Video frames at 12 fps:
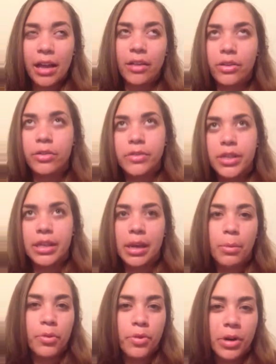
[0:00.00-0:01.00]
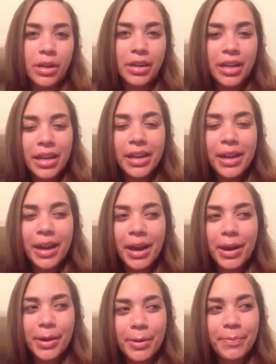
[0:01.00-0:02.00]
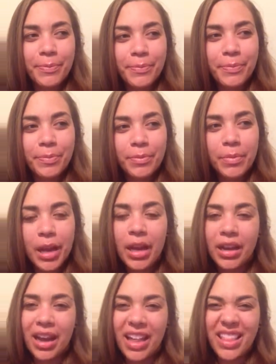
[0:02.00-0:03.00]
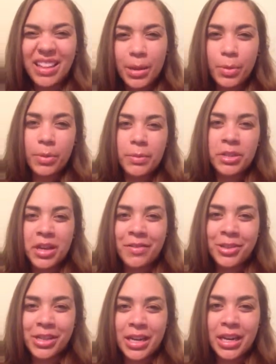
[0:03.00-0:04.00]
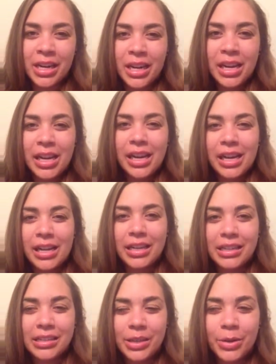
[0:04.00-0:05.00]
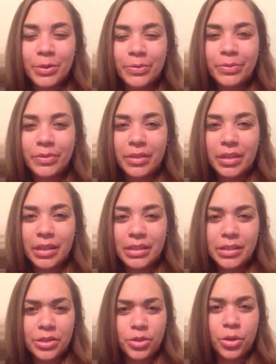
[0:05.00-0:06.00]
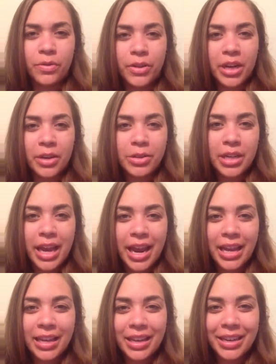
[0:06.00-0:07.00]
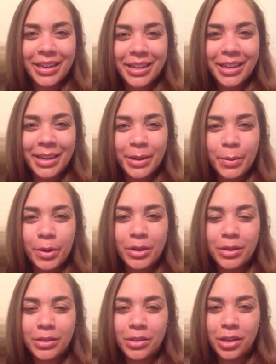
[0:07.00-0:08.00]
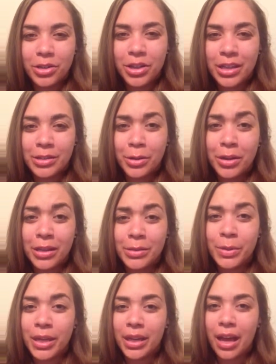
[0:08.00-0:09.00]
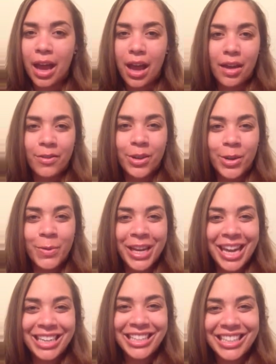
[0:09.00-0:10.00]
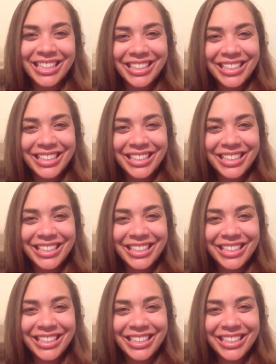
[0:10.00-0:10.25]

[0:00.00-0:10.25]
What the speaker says: Although I've said that before. But yeah, I think that pretty much covers it. So this is a short video today. I will talk to you guys all next week. Have a good weekend.